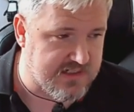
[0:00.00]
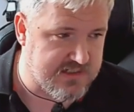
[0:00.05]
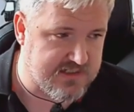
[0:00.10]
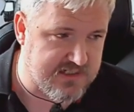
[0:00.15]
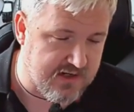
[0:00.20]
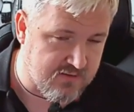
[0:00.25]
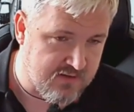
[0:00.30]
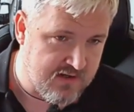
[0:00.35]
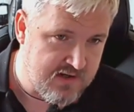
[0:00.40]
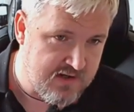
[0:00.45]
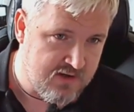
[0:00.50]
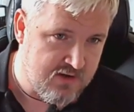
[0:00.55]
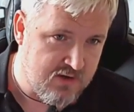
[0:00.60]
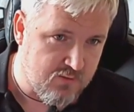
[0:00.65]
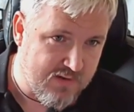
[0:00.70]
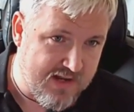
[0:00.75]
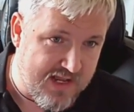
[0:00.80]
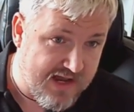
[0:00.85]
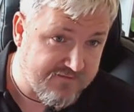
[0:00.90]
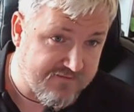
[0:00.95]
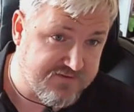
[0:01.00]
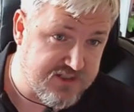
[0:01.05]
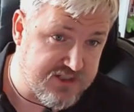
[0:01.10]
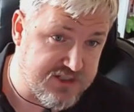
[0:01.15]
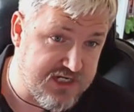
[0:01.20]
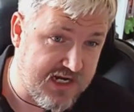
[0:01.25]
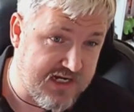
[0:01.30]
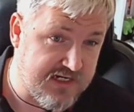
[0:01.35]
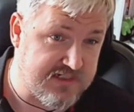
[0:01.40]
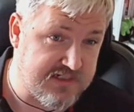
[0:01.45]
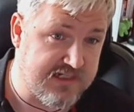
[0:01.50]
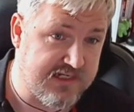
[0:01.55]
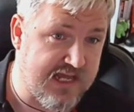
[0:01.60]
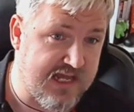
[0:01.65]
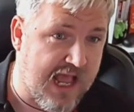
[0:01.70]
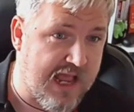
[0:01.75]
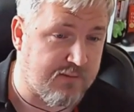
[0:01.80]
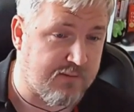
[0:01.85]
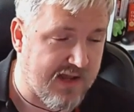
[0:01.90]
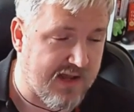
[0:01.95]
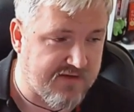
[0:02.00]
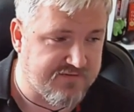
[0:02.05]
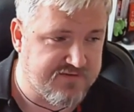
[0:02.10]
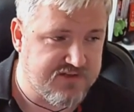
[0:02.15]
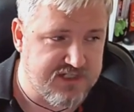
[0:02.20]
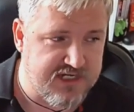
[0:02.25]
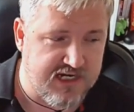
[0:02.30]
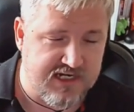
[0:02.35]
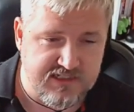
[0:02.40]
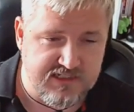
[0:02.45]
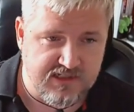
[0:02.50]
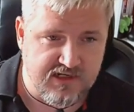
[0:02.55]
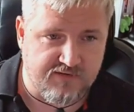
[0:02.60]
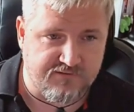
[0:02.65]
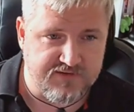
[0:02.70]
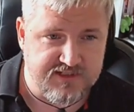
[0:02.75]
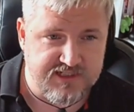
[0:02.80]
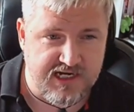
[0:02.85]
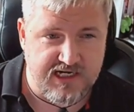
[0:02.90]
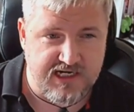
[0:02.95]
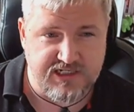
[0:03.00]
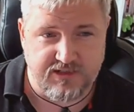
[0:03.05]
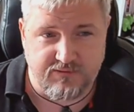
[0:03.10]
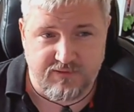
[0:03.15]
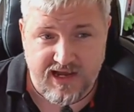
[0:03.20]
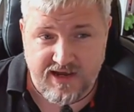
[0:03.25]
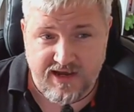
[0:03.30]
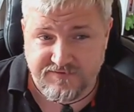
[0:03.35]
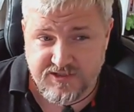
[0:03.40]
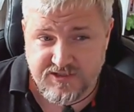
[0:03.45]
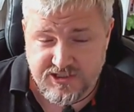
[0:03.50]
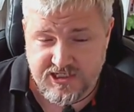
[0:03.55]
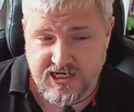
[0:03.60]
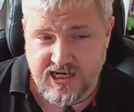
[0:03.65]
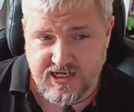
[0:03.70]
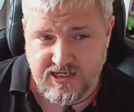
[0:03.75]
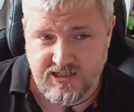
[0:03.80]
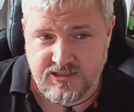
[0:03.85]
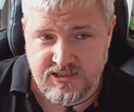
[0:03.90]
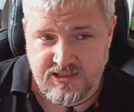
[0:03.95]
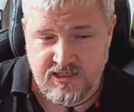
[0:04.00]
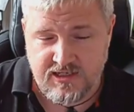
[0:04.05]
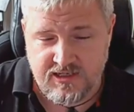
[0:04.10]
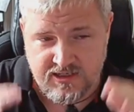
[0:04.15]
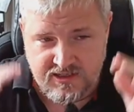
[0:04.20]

And so we have to change the game. We have to change the conversation. We have to change.